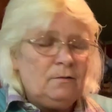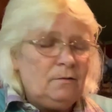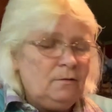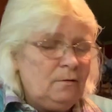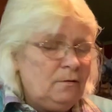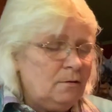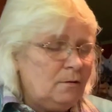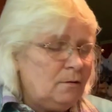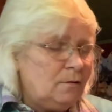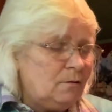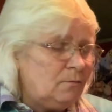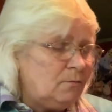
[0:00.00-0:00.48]

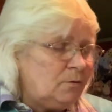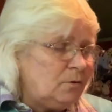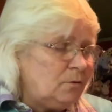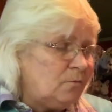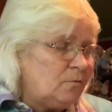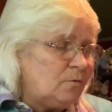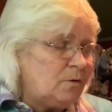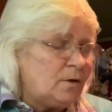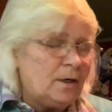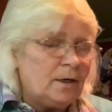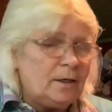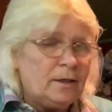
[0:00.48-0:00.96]
to
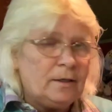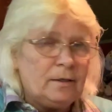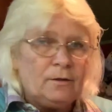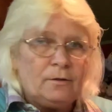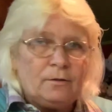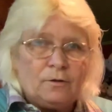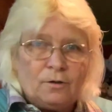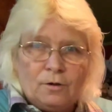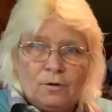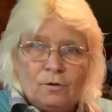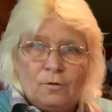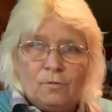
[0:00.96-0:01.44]
where I can
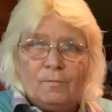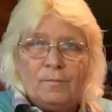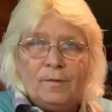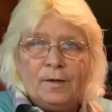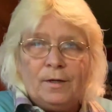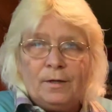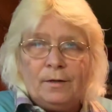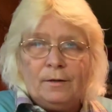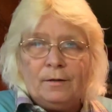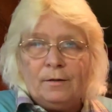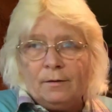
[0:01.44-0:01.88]
comb it